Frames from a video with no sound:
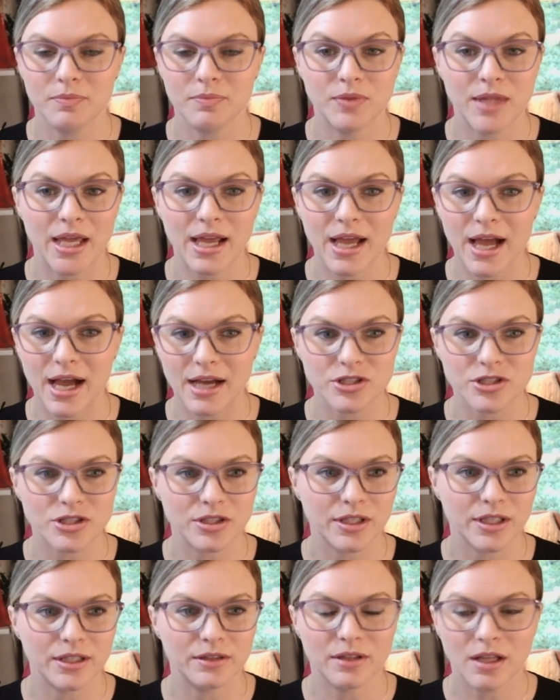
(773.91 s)
they
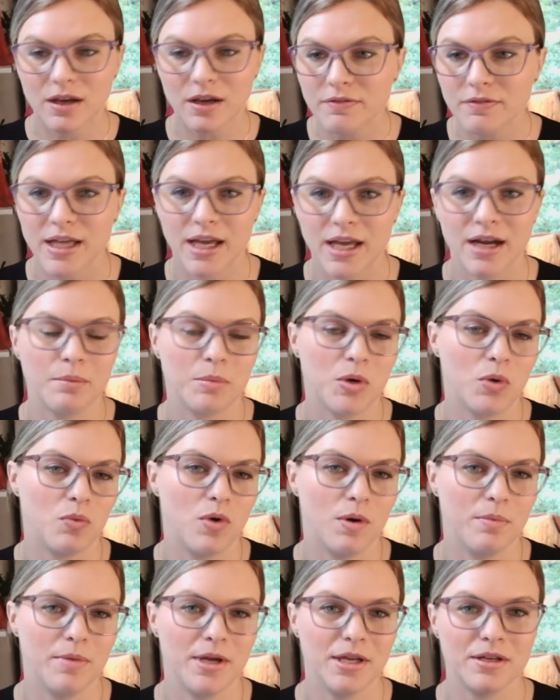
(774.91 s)
actually love that I'm a
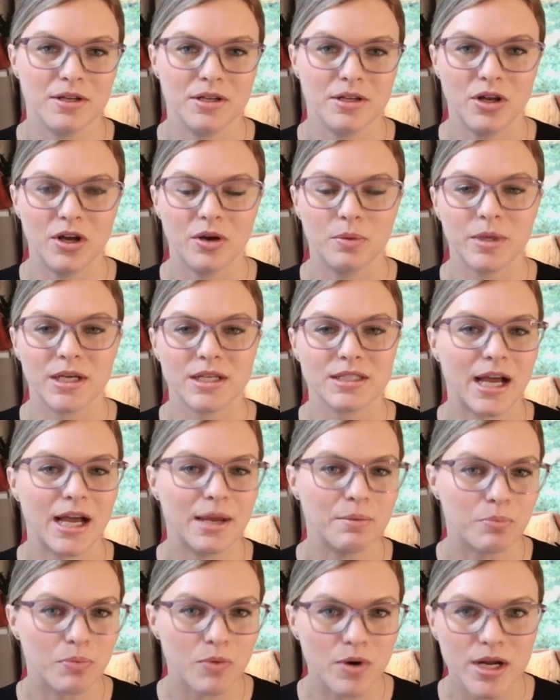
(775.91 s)
woman, because
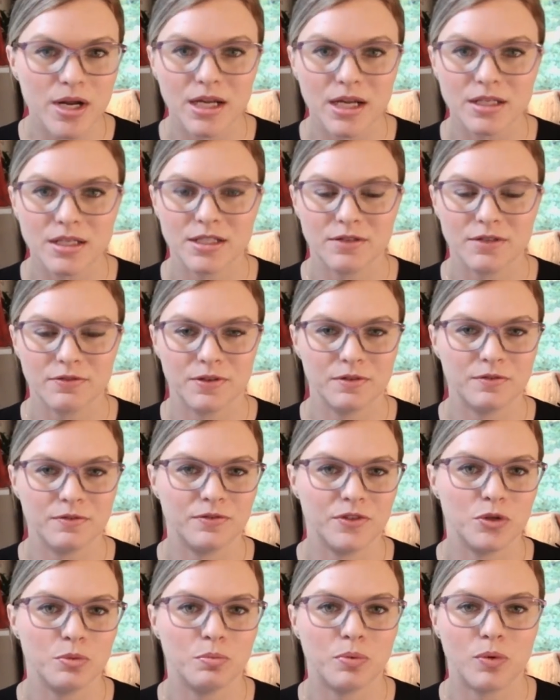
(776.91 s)
I bring a different
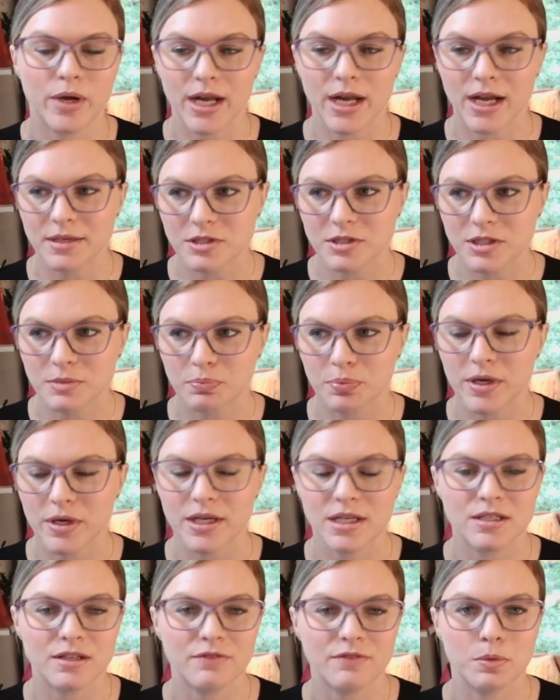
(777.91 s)
viewpoint. I
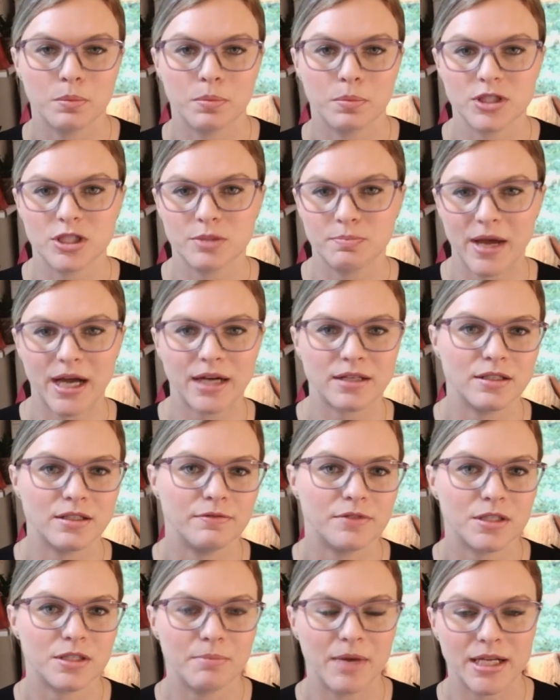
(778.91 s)
bring a different
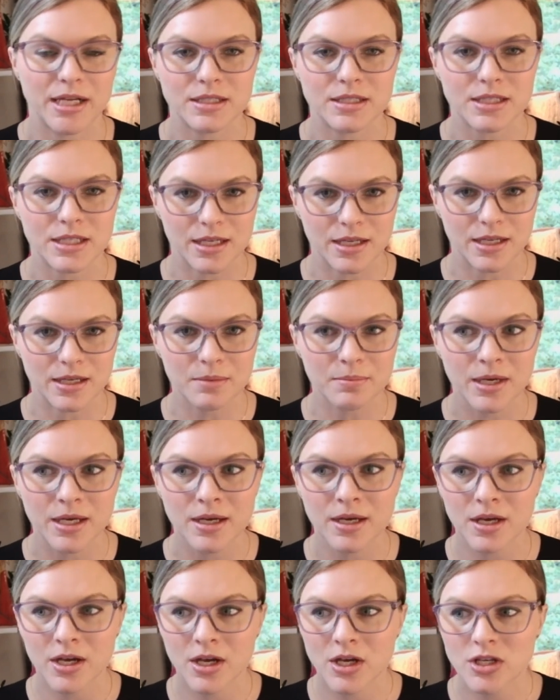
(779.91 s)
perspective to my team.
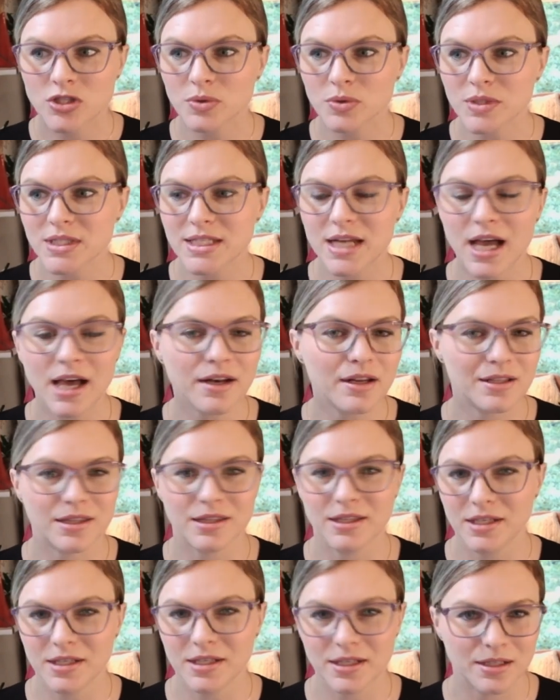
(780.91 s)
So it's not a
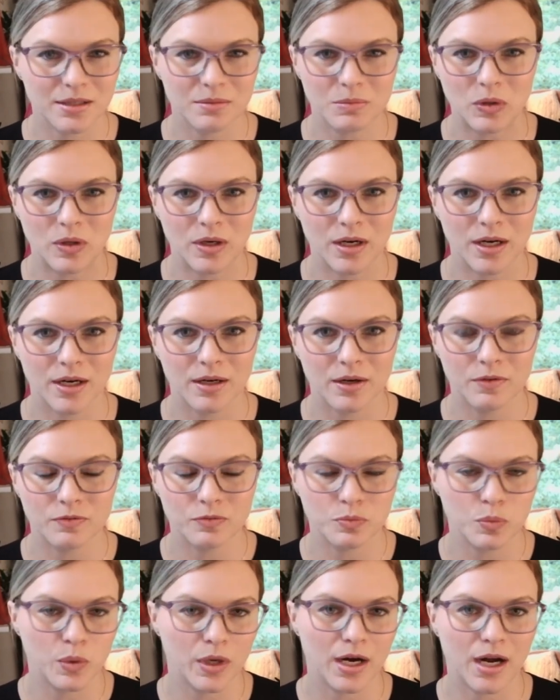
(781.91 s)
thing anymore
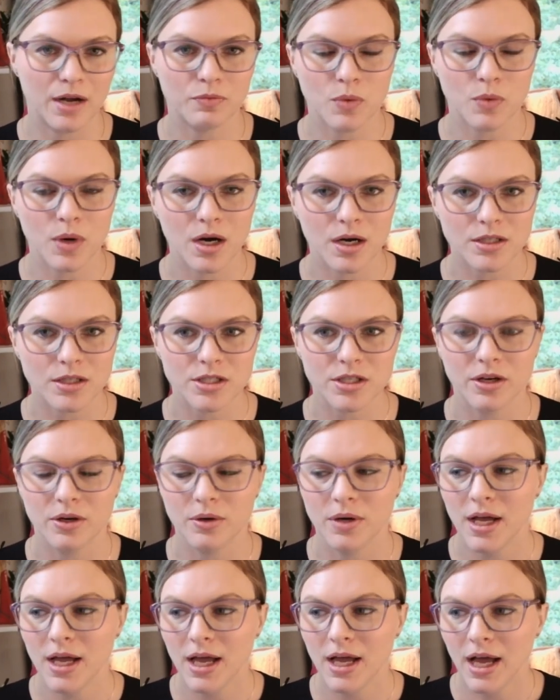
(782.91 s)
of where I work.
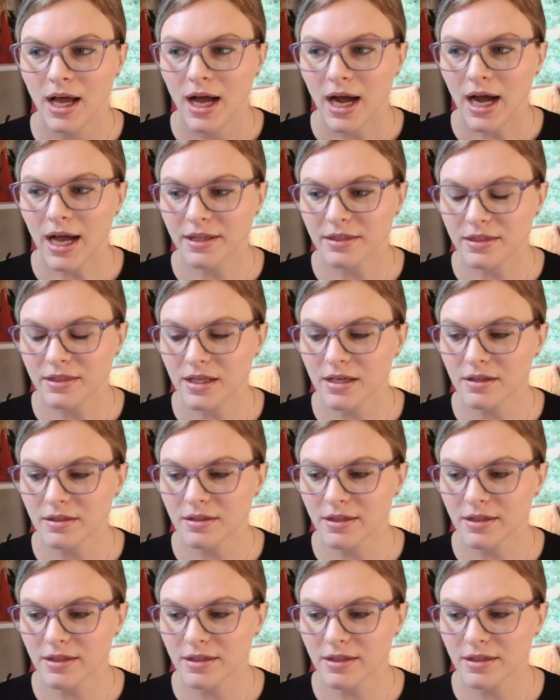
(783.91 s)
So I think